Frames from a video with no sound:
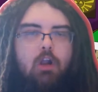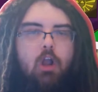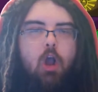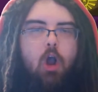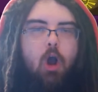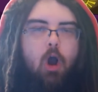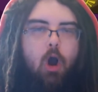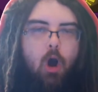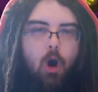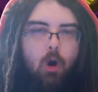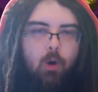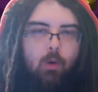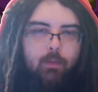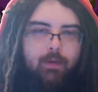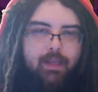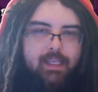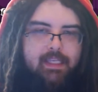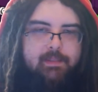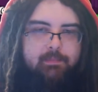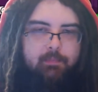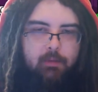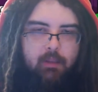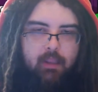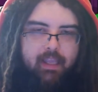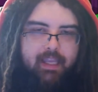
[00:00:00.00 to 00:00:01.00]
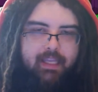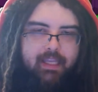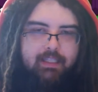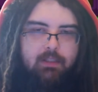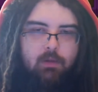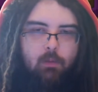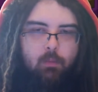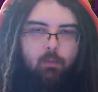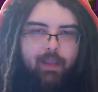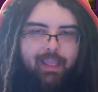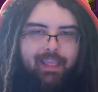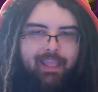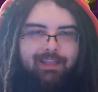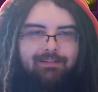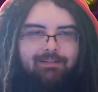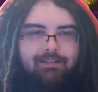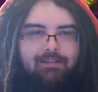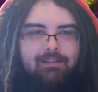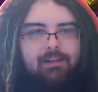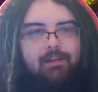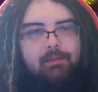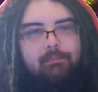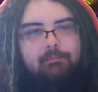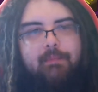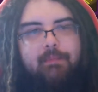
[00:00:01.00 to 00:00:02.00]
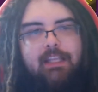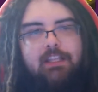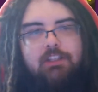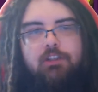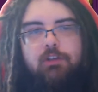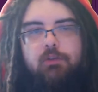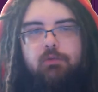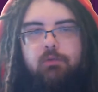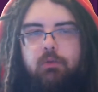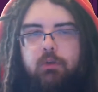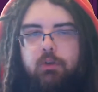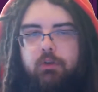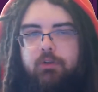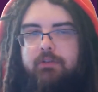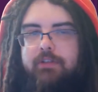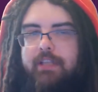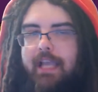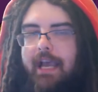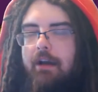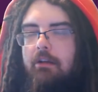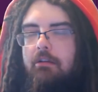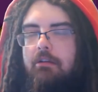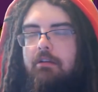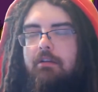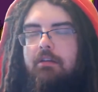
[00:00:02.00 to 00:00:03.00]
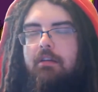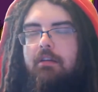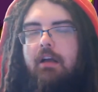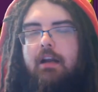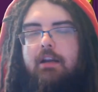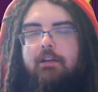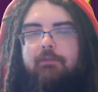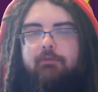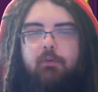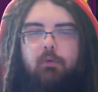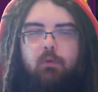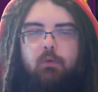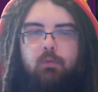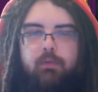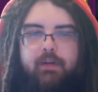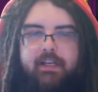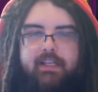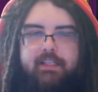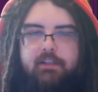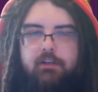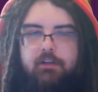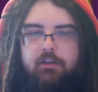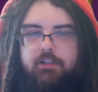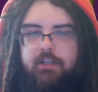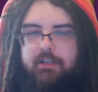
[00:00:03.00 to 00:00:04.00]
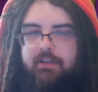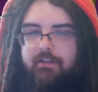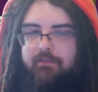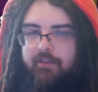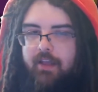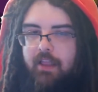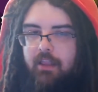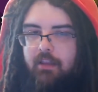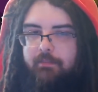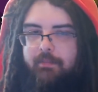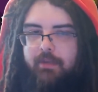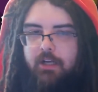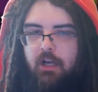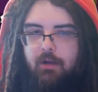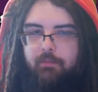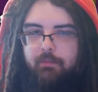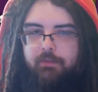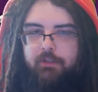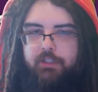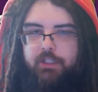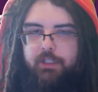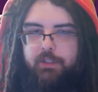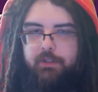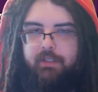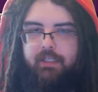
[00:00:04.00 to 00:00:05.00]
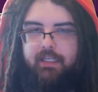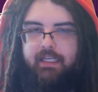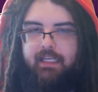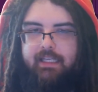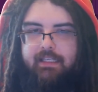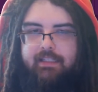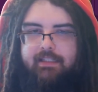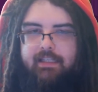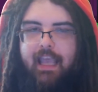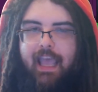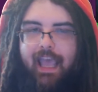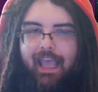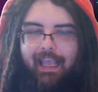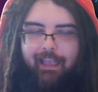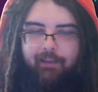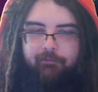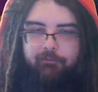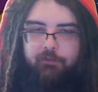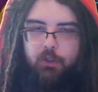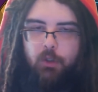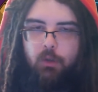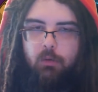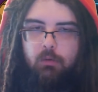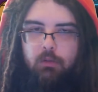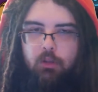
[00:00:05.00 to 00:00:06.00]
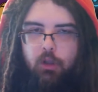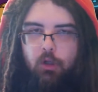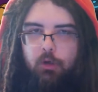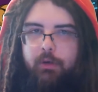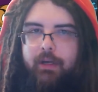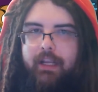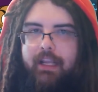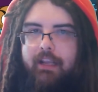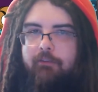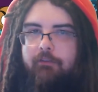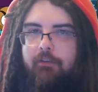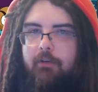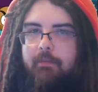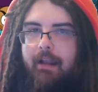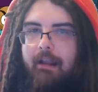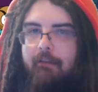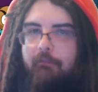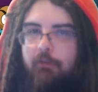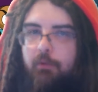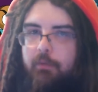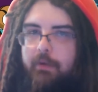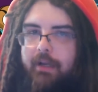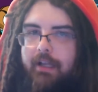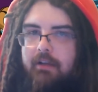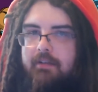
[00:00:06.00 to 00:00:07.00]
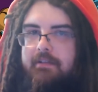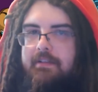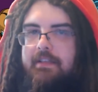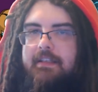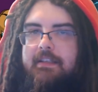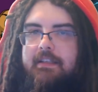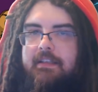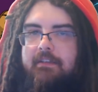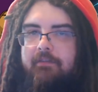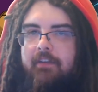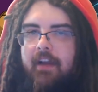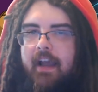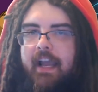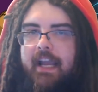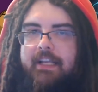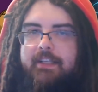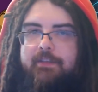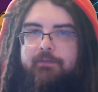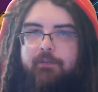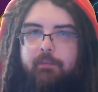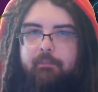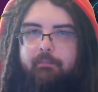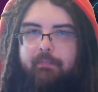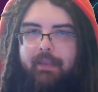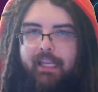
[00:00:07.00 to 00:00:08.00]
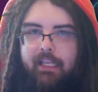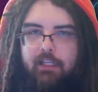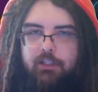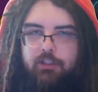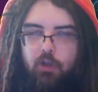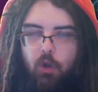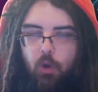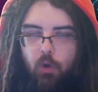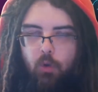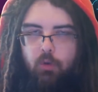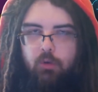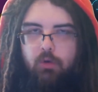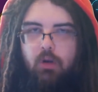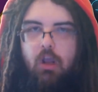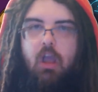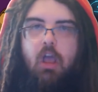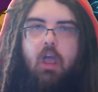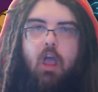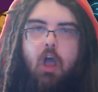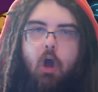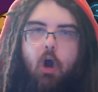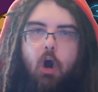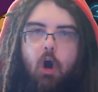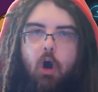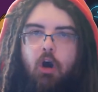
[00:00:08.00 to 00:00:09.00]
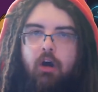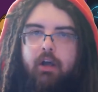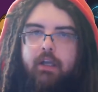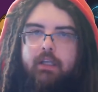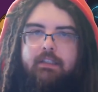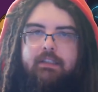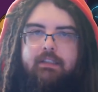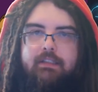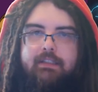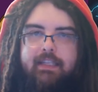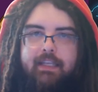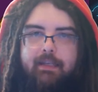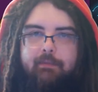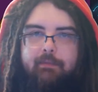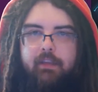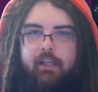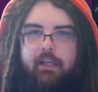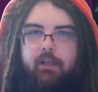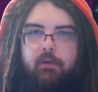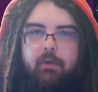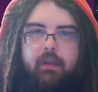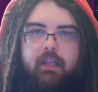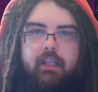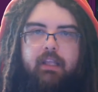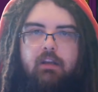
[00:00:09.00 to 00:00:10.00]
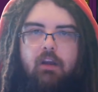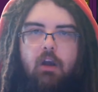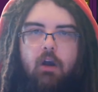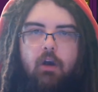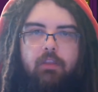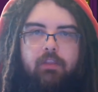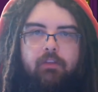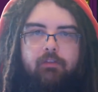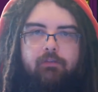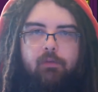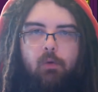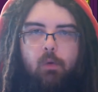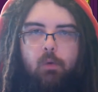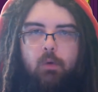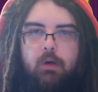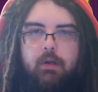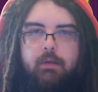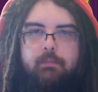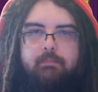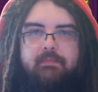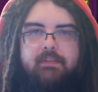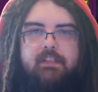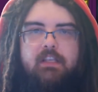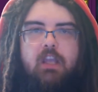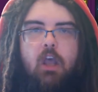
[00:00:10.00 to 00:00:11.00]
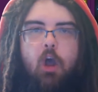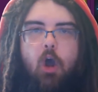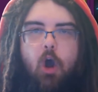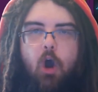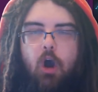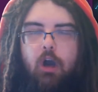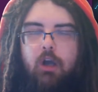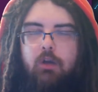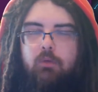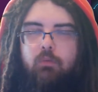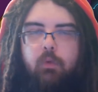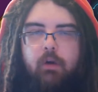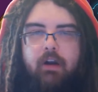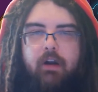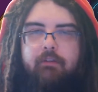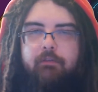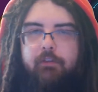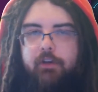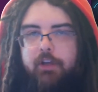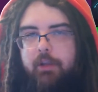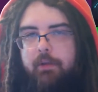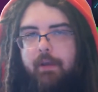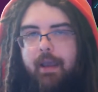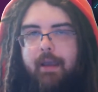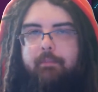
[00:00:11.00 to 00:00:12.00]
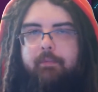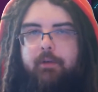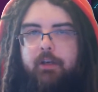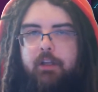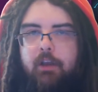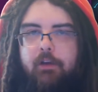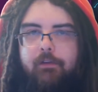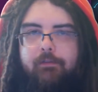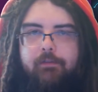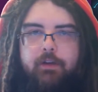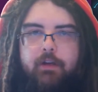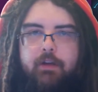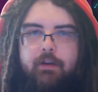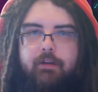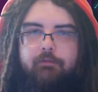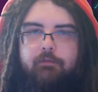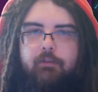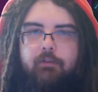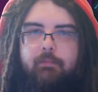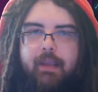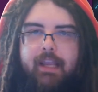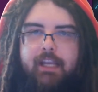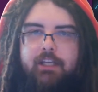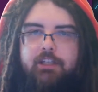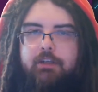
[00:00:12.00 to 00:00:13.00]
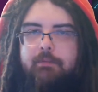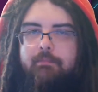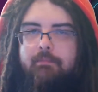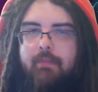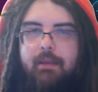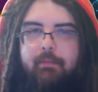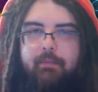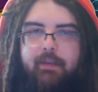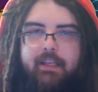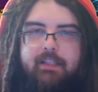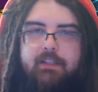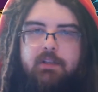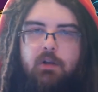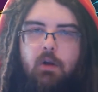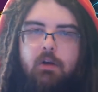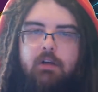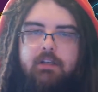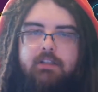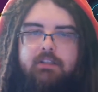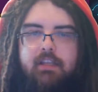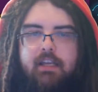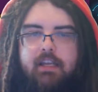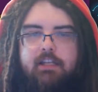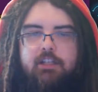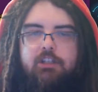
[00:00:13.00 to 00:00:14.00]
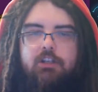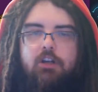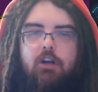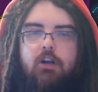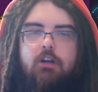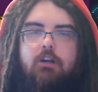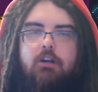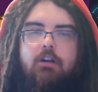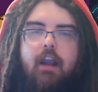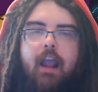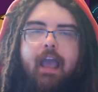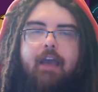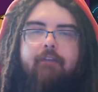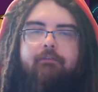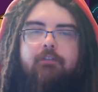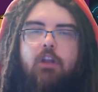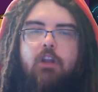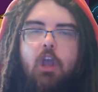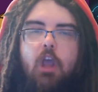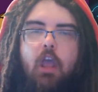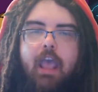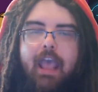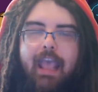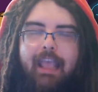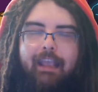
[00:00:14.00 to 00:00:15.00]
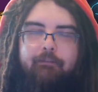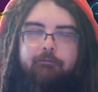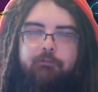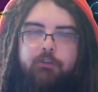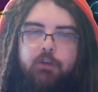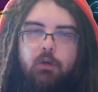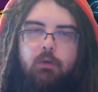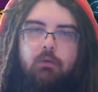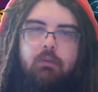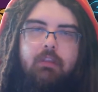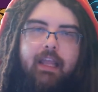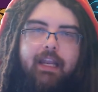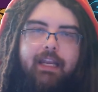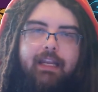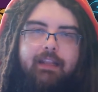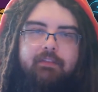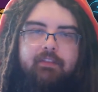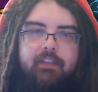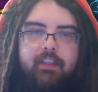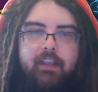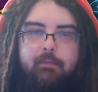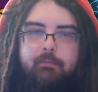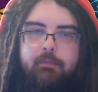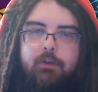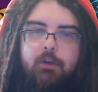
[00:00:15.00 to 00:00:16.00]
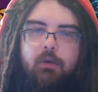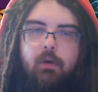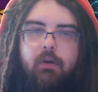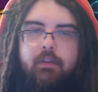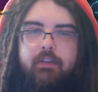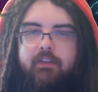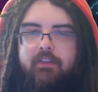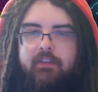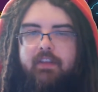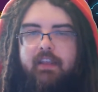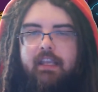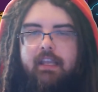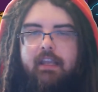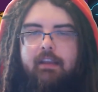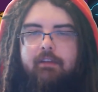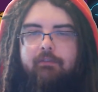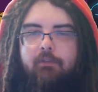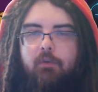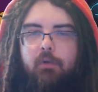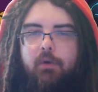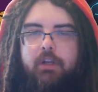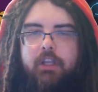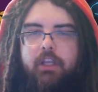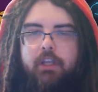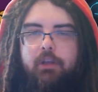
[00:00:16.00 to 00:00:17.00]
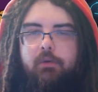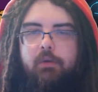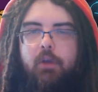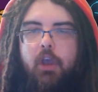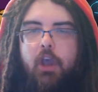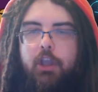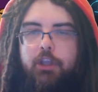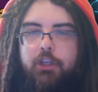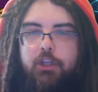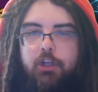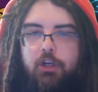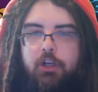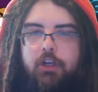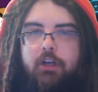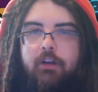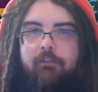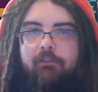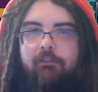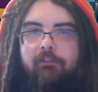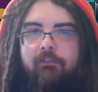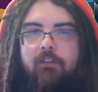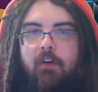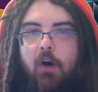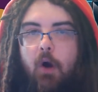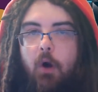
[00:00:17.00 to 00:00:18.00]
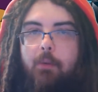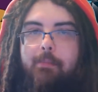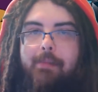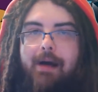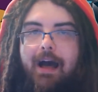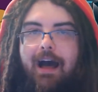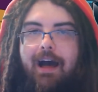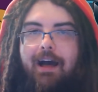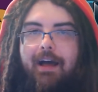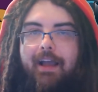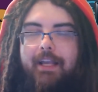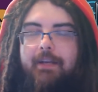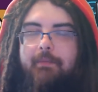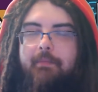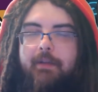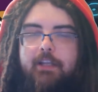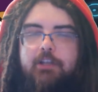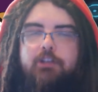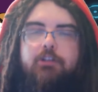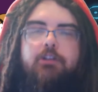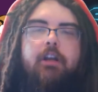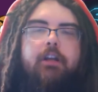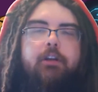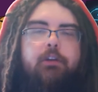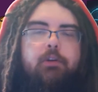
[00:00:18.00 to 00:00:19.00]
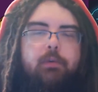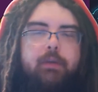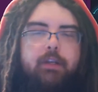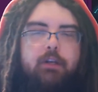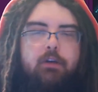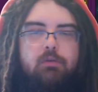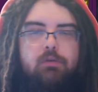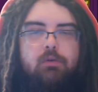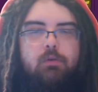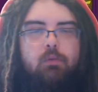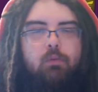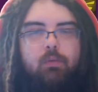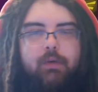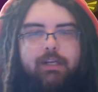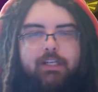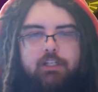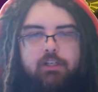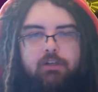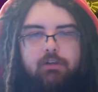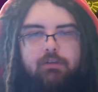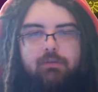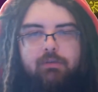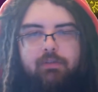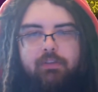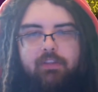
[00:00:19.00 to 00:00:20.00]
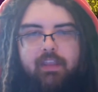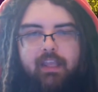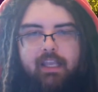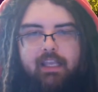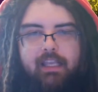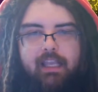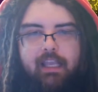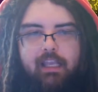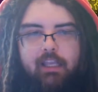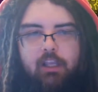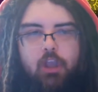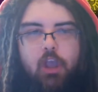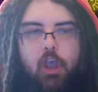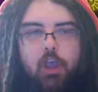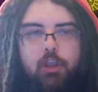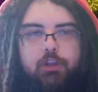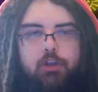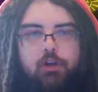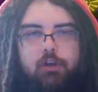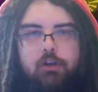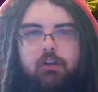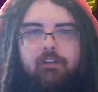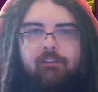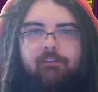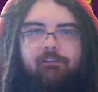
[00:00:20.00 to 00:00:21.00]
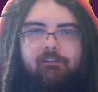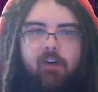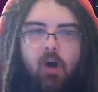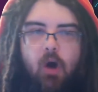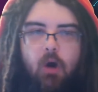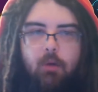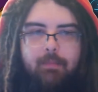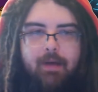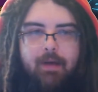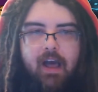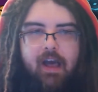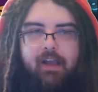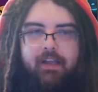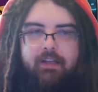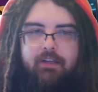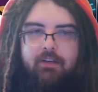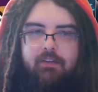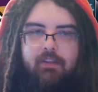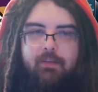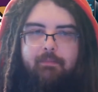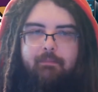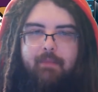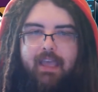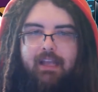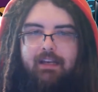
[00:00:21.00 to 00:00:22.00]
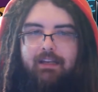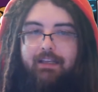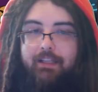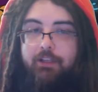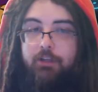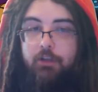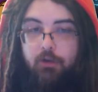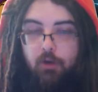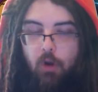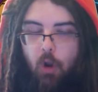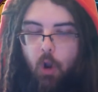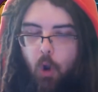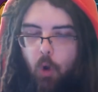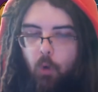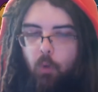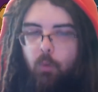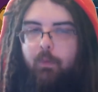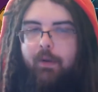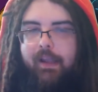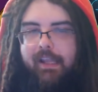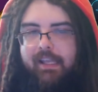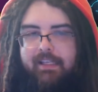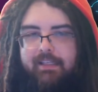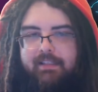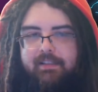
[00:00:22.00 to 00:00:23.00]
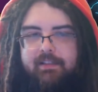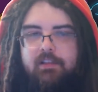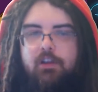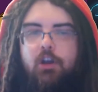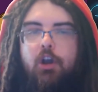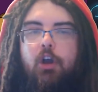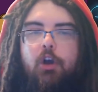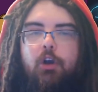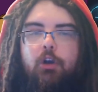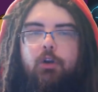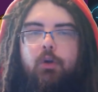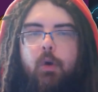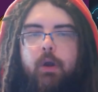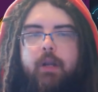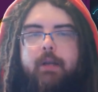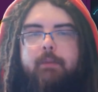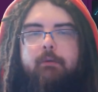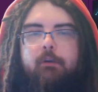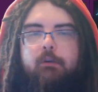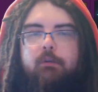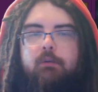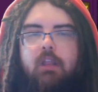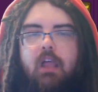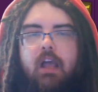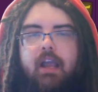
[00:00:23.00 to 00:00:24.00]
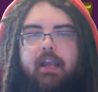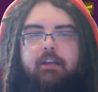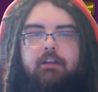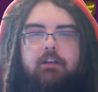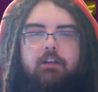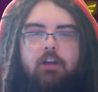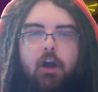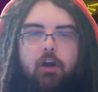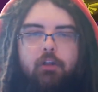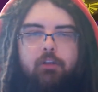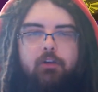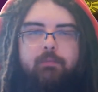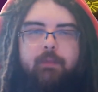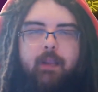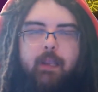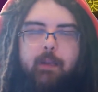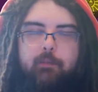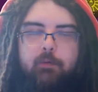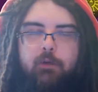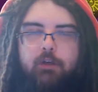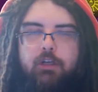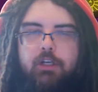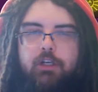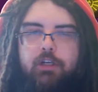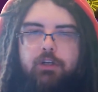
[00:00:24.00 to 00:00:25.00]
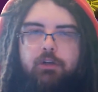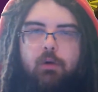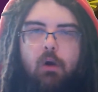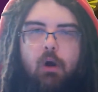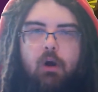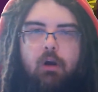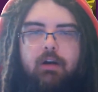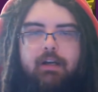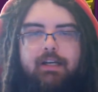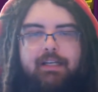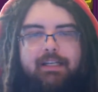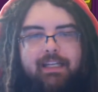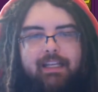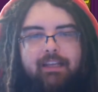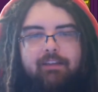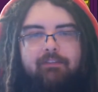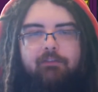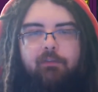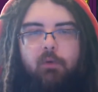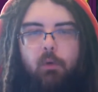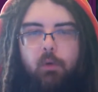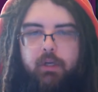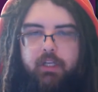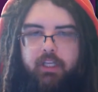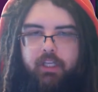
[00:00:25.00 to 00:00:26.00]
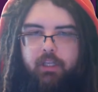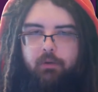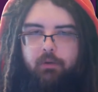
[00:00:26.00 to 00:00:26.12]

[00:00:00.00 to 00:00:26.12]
Always playing to win means you lose out on a lot of research and development opportunities. If you're learning from everyone else's advice, from being told on Team Liquid, on the forums, on wherever you happen to go for your information, maybe it's r slash starcraft, if you're letting them do all the thinking for you, you're going to fall behind because you're not doing your own original thinking. You're going to fall behind on the meta, and you're always going to be relying on other people to do R and D for you.